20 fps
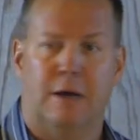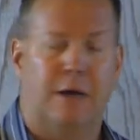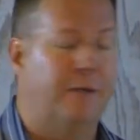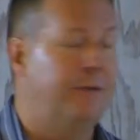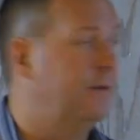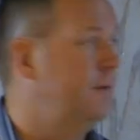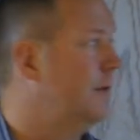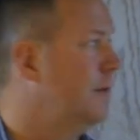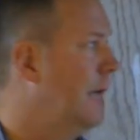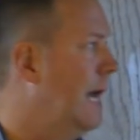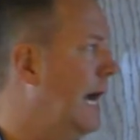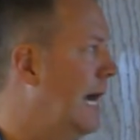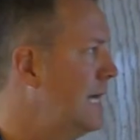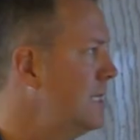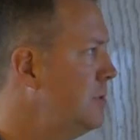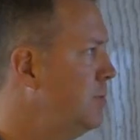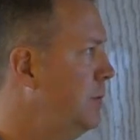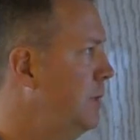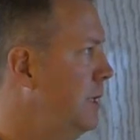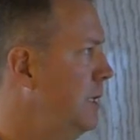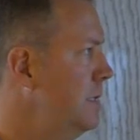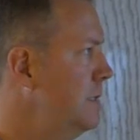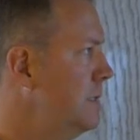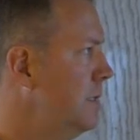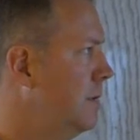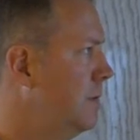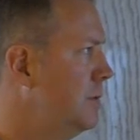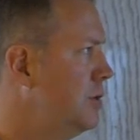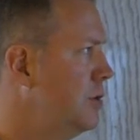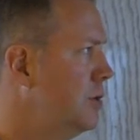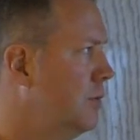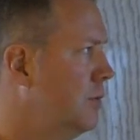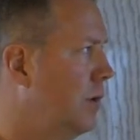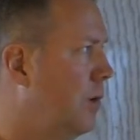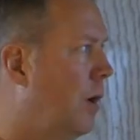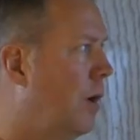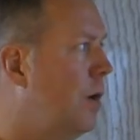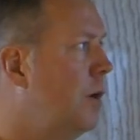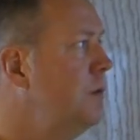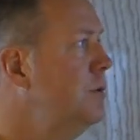And then the last piece, and I'm sure
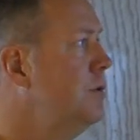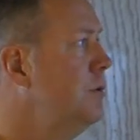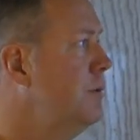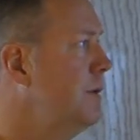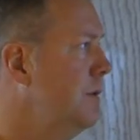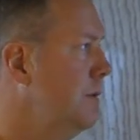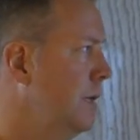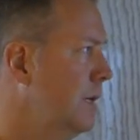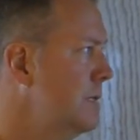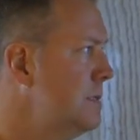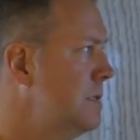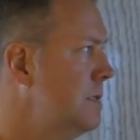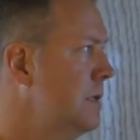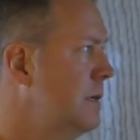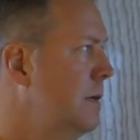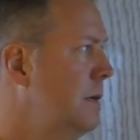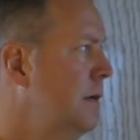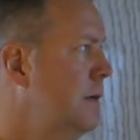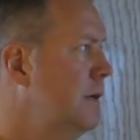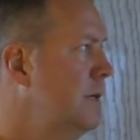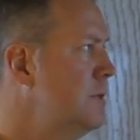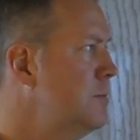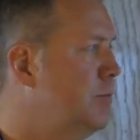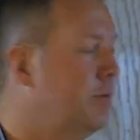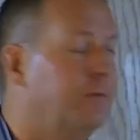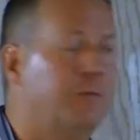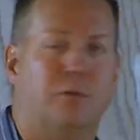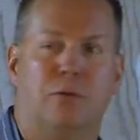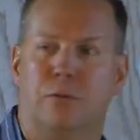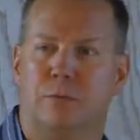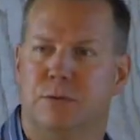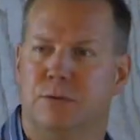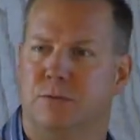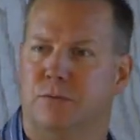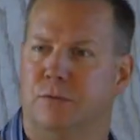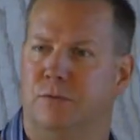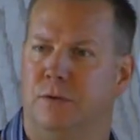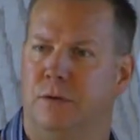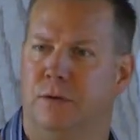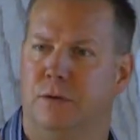we're all doing this, is
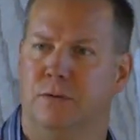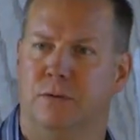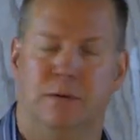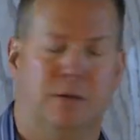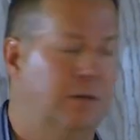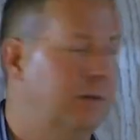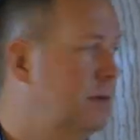performance review.